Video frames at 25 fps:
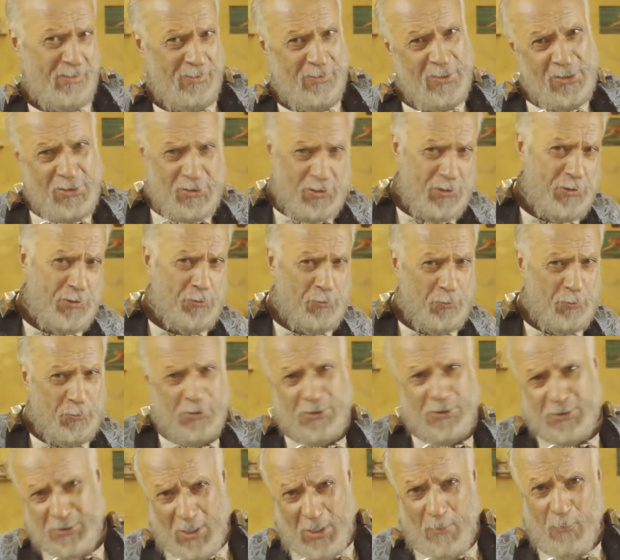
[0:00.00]
This
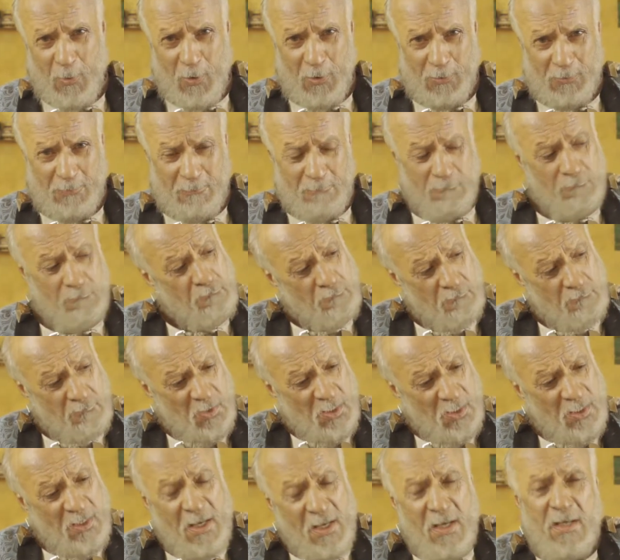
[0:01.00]
story is about
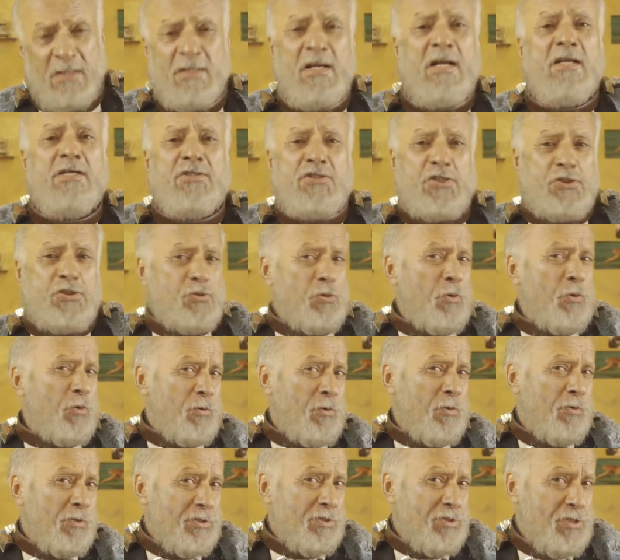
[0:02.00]
religious
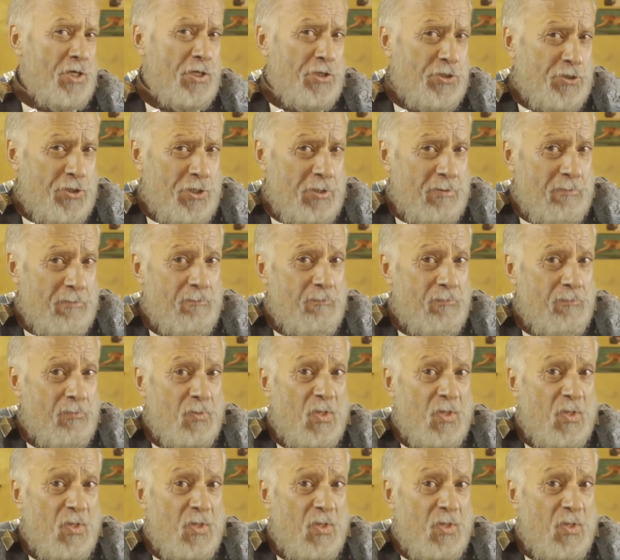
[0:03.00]
organization